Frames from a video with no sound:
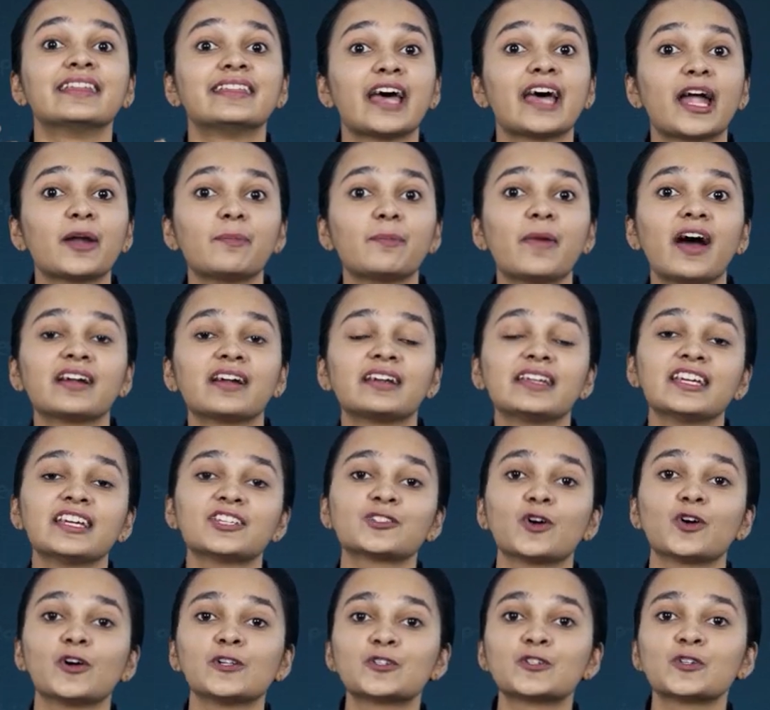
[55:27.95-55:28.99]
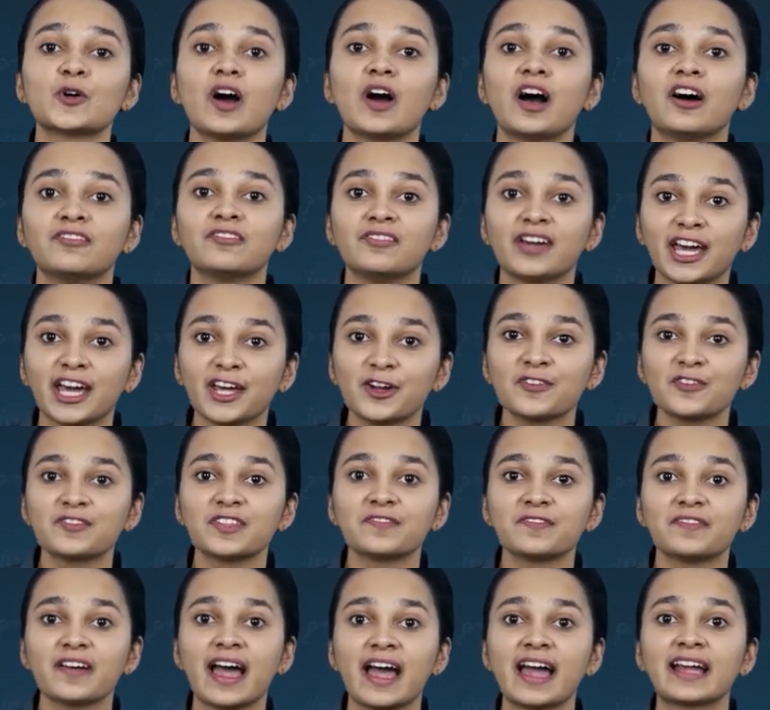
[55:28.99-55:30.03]
that party is also aware of
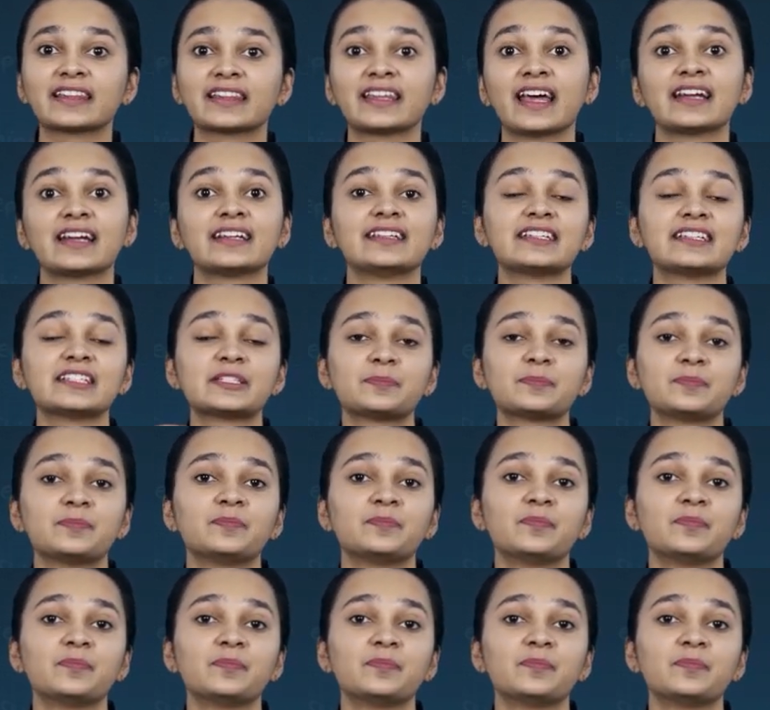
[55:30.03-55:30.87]
the fact that this